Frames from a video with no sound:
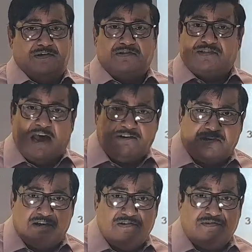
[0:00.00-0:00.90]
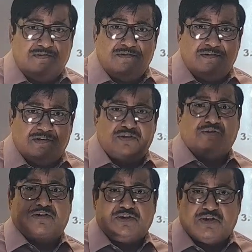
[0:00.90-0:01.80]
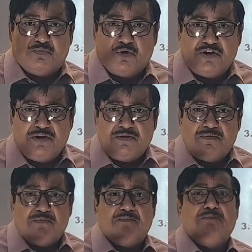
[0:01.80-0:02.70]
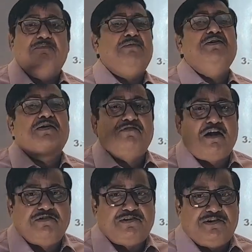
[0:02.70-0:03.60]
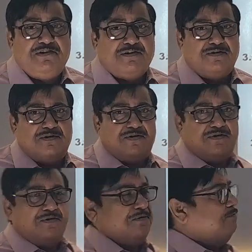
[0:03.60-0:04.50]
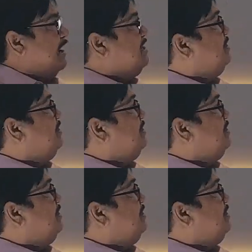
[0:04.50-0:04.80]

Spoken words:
In that case, his testimony may be contradicted by